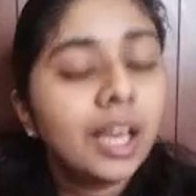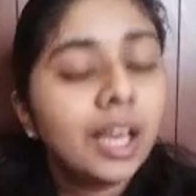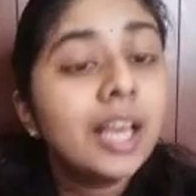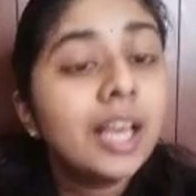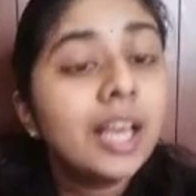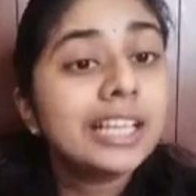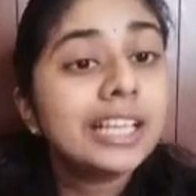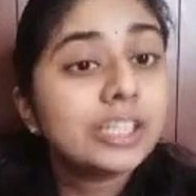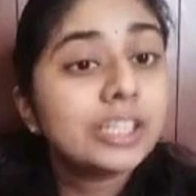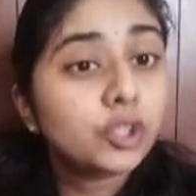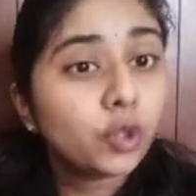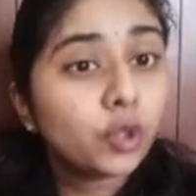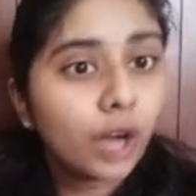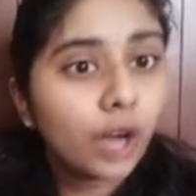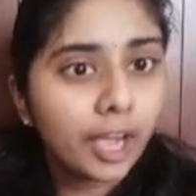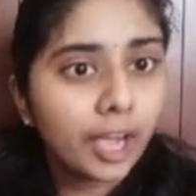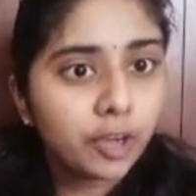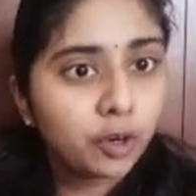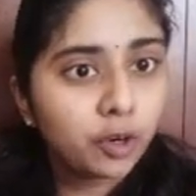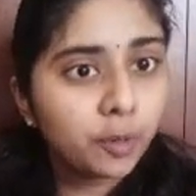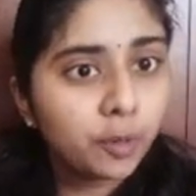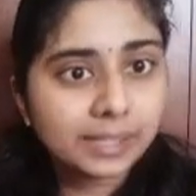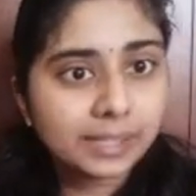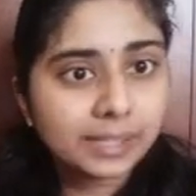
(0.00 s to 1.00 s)
So I hope
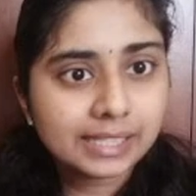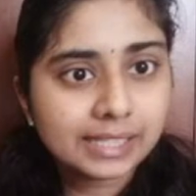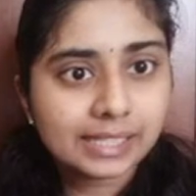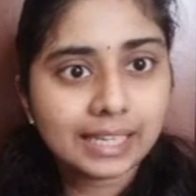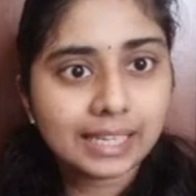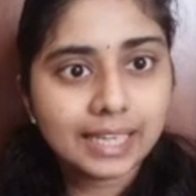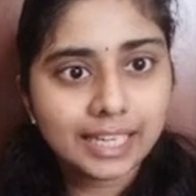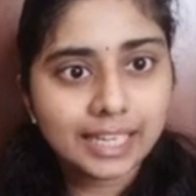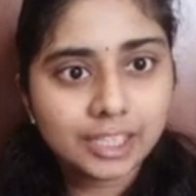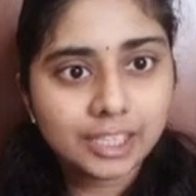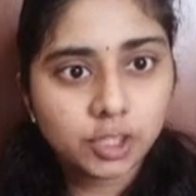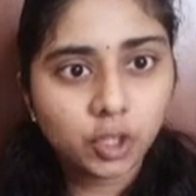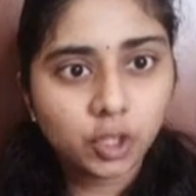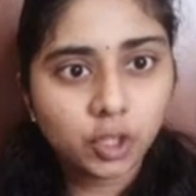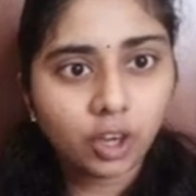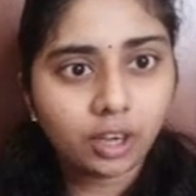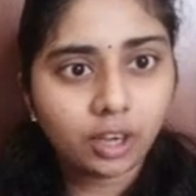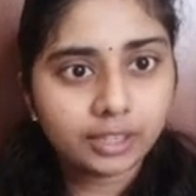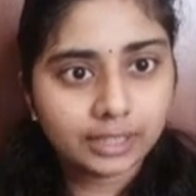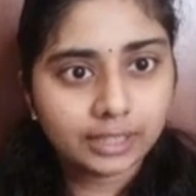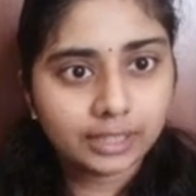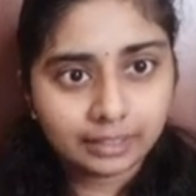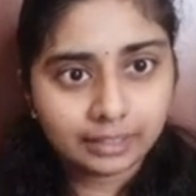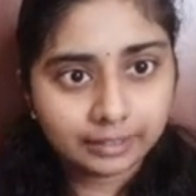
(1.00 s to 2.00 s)
it's clear to you all
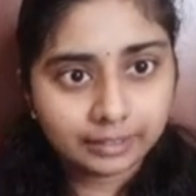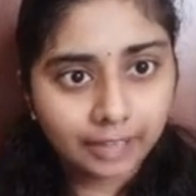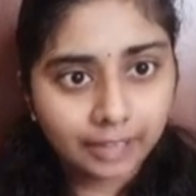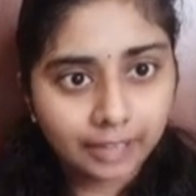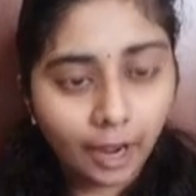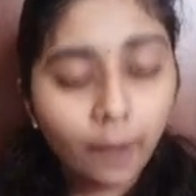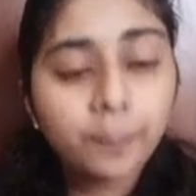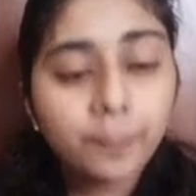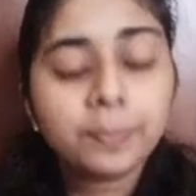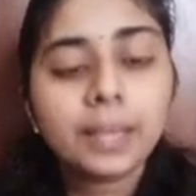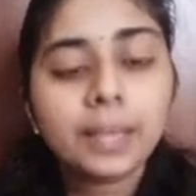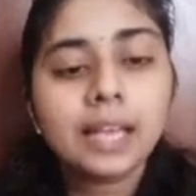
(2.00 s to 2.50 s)
till now.